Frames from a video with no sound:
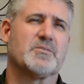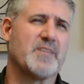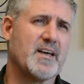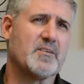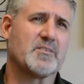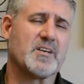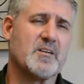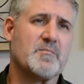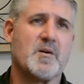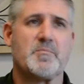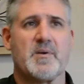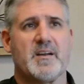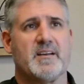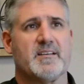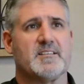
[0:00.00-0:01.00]
that'll come up
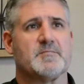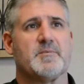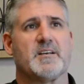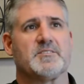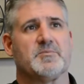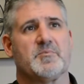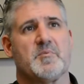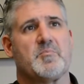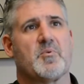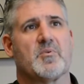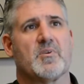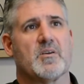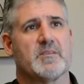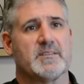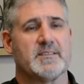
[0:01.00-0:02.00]
on an inspection report
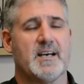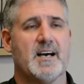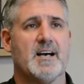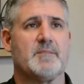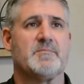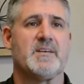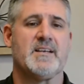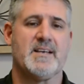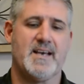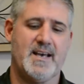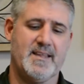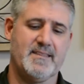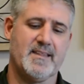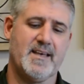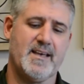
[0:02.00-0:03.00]
all the time.
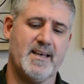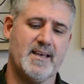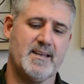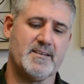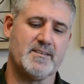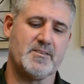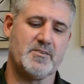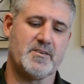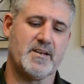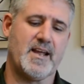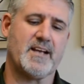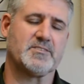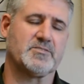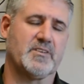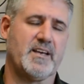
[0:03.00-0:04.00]
And then you can
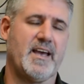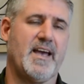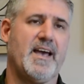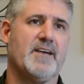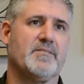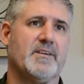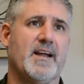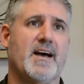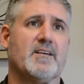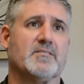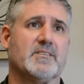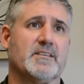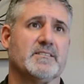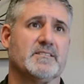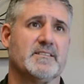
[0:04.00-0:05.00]
actually have an
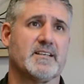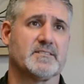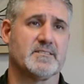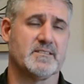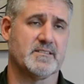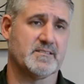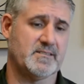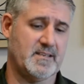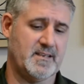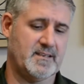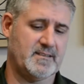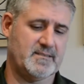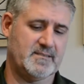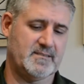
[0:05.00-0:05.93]
outlet next to the sink